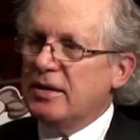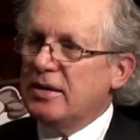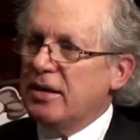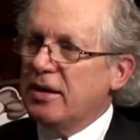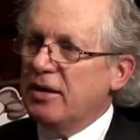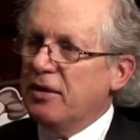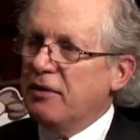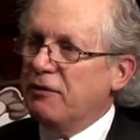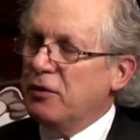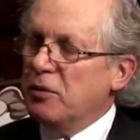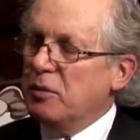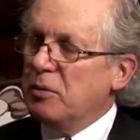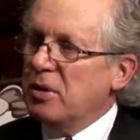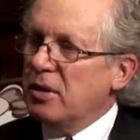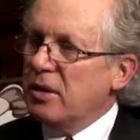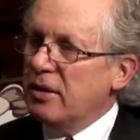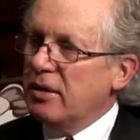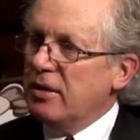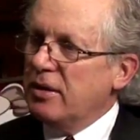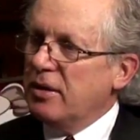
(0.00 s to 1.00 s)
said, if you
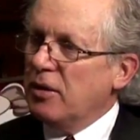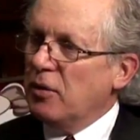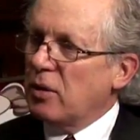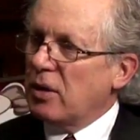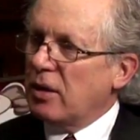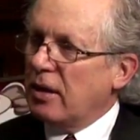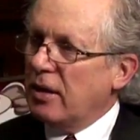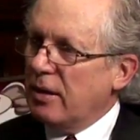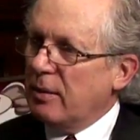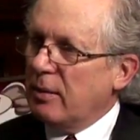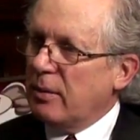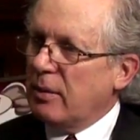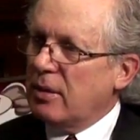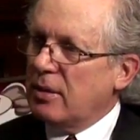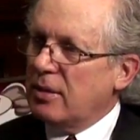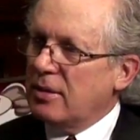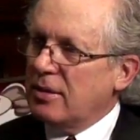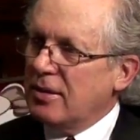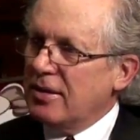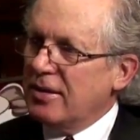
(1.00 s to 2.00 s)
build it, they will come.
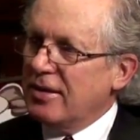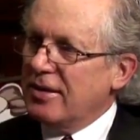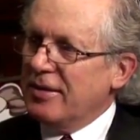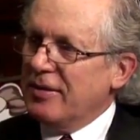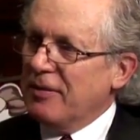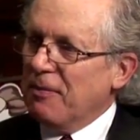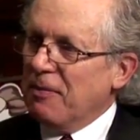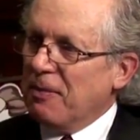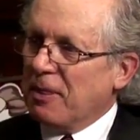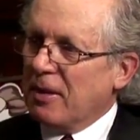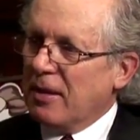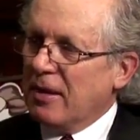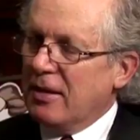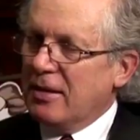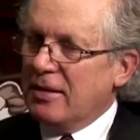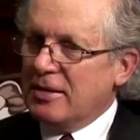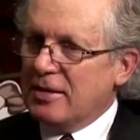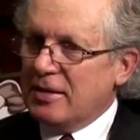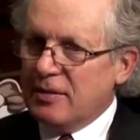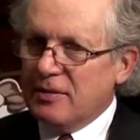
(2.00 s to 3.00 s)

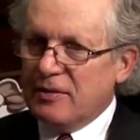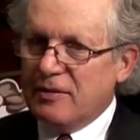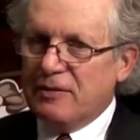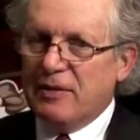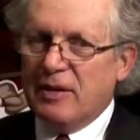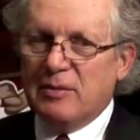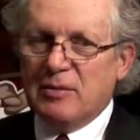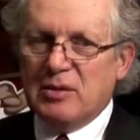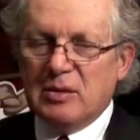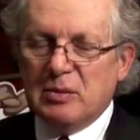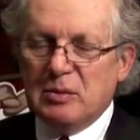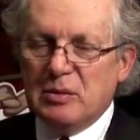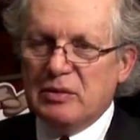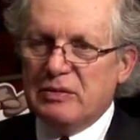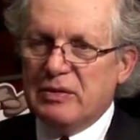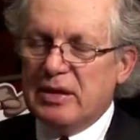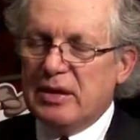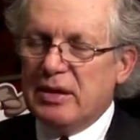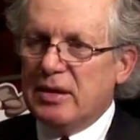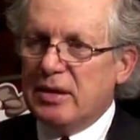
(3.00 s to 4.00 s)
It's a famous movie.